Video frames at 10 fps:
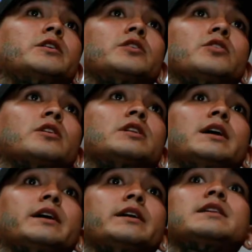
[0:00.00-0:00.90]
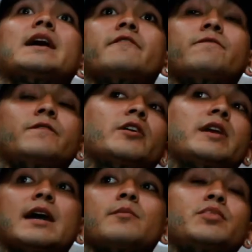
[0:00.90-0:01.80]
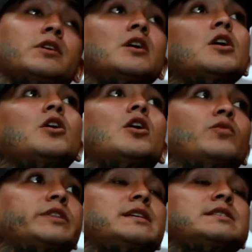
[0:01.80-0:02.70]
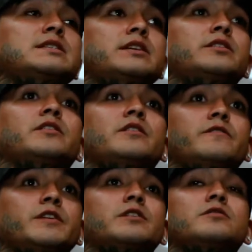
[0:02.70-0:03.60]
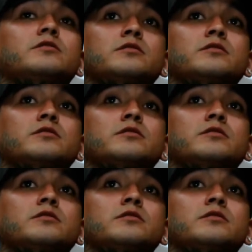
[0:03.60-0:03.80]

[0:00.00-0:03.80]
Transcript: your client ha very happy on what they see in their vehicle